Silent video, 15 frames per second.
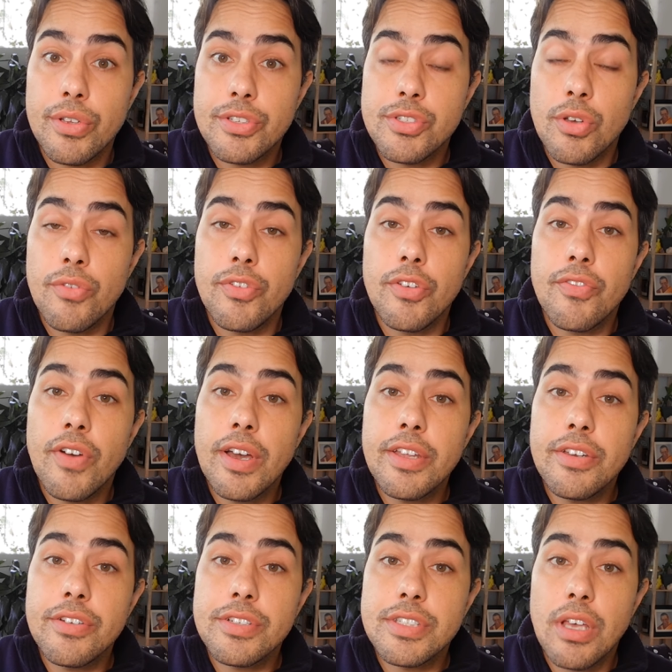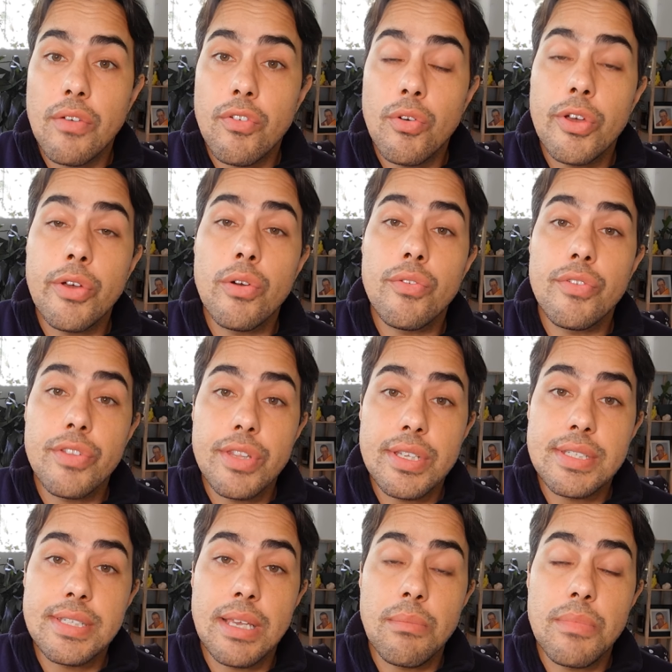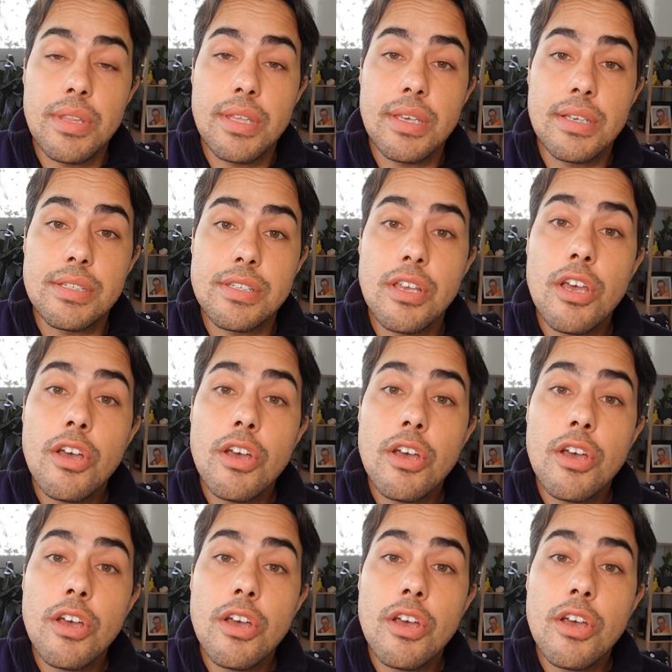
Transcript: So if you find yourself going over the same things